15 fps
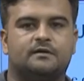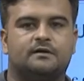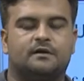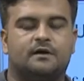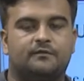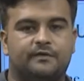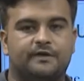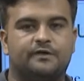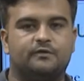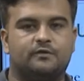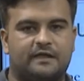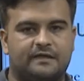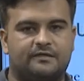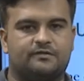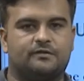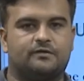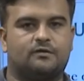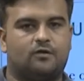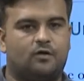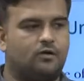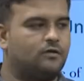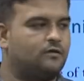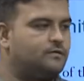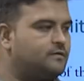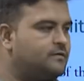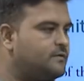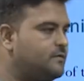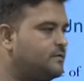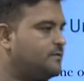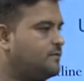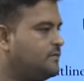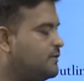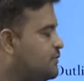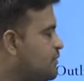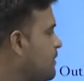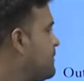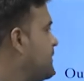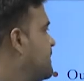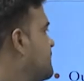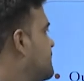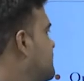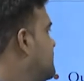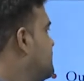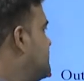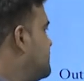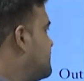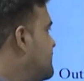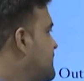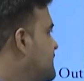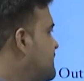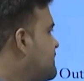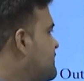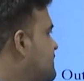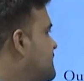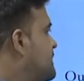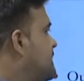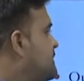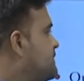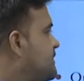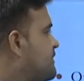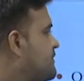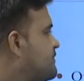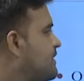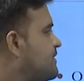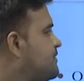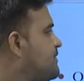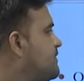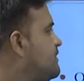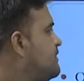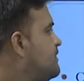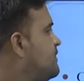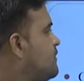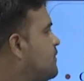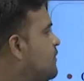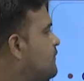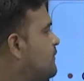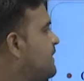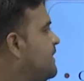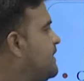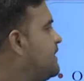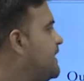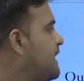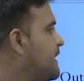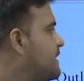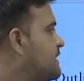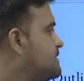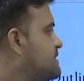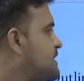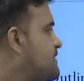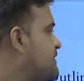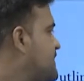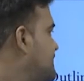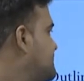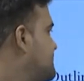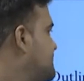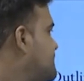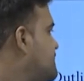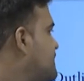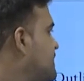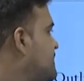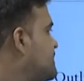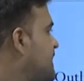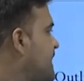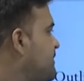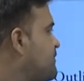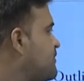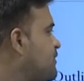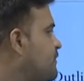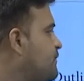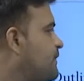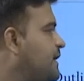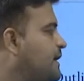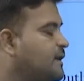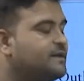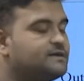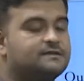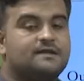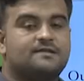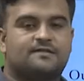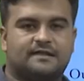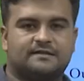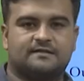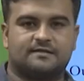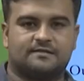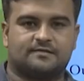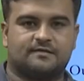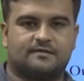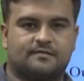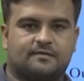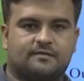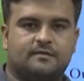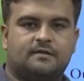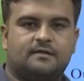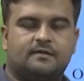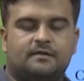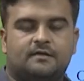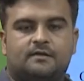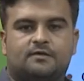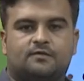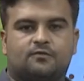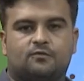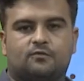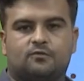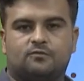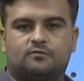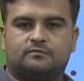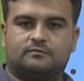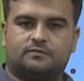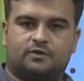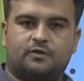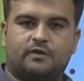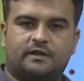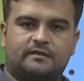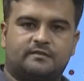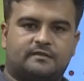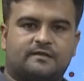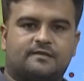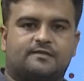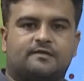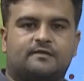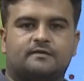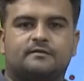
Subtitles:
a video lecture on the topic, that is the structure of English sentence and types of English sentences. So during this